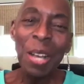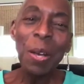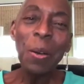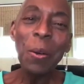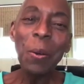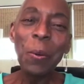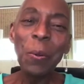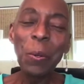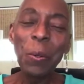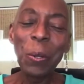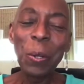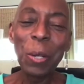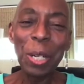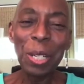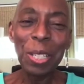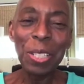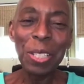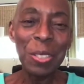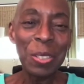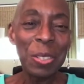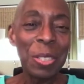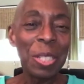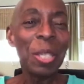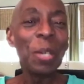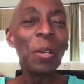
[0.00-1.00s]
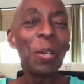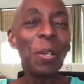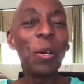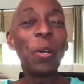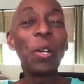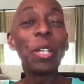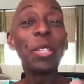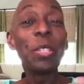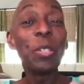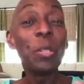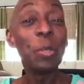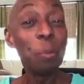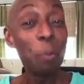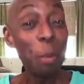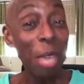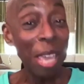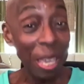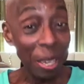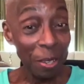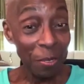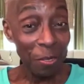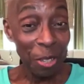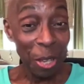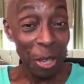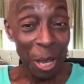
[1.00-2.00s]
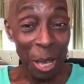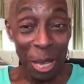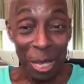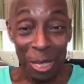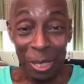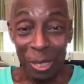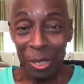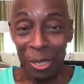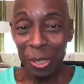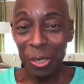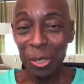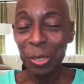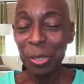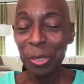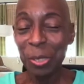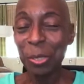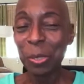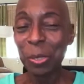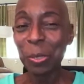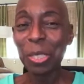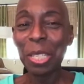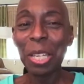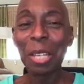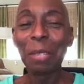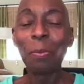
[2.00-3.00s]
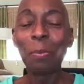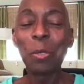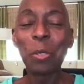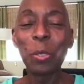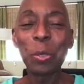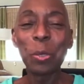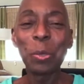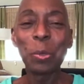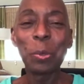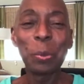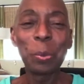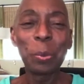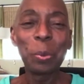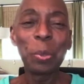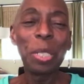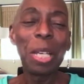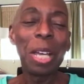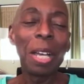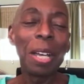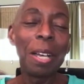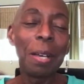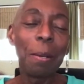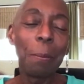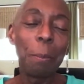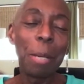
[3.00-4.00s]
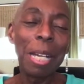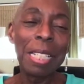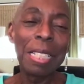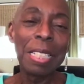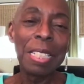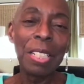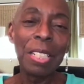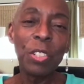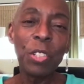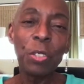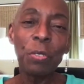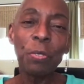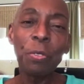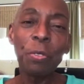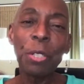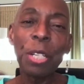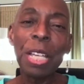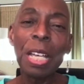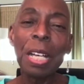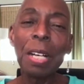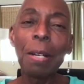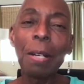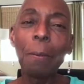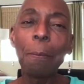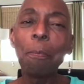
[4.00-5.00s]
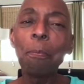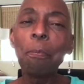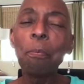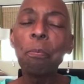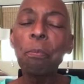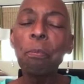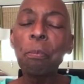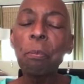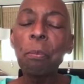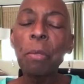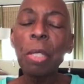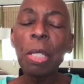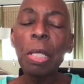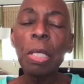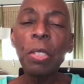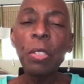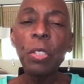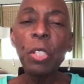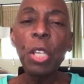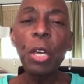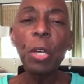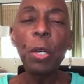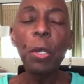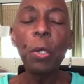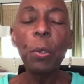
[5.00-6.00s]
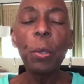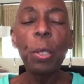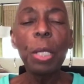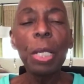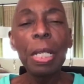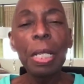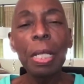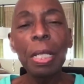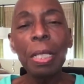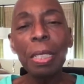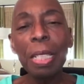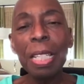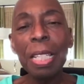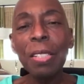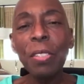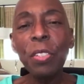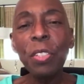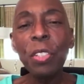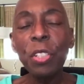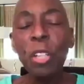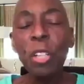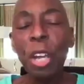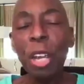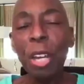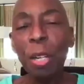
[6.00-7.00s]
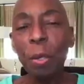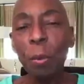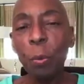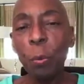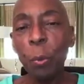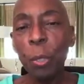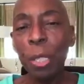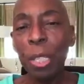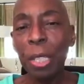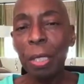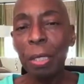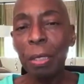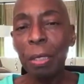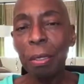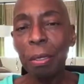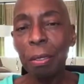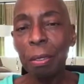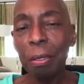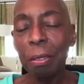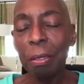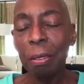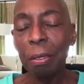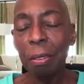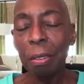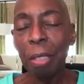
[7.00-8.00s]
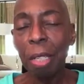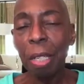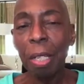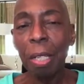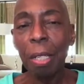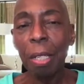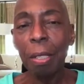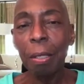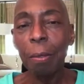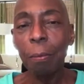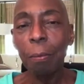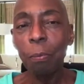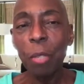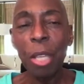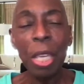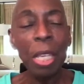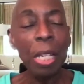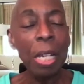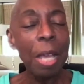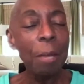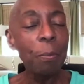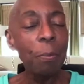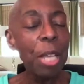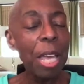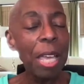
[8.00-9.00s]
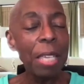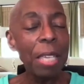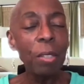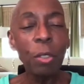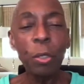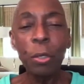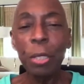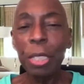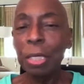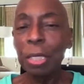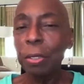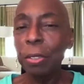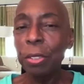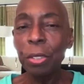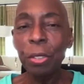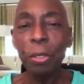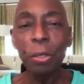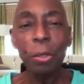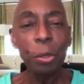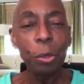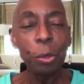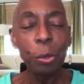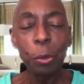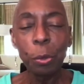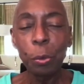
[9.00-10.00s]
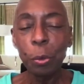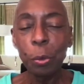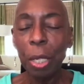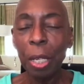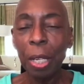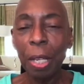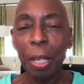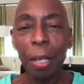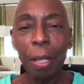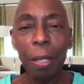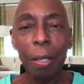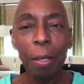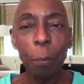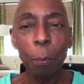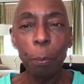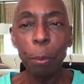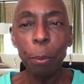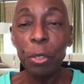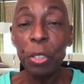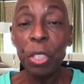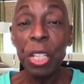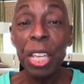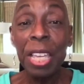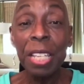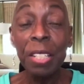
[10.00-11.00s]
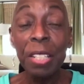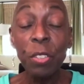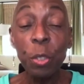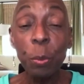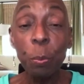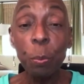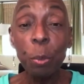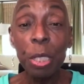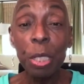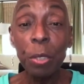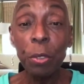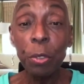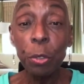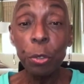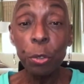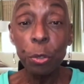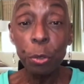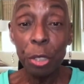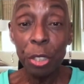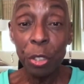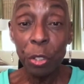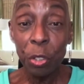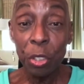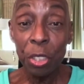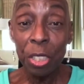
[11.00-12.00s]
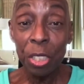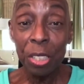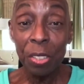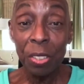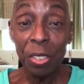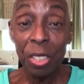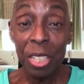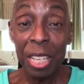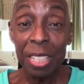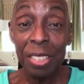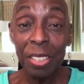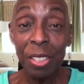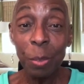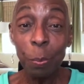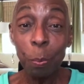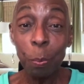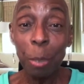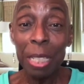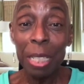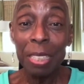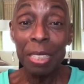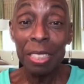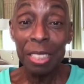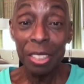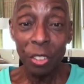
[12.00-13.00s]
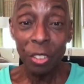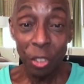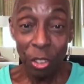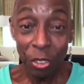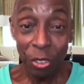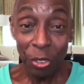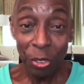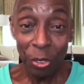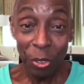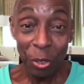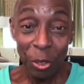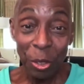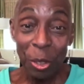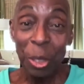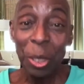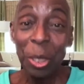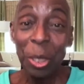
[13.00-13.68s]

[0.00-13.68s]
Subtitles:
or you may have come to Bainisha for help. So let's start with, and I'm not going to pretend to be a nutritionist, that's Bainisha's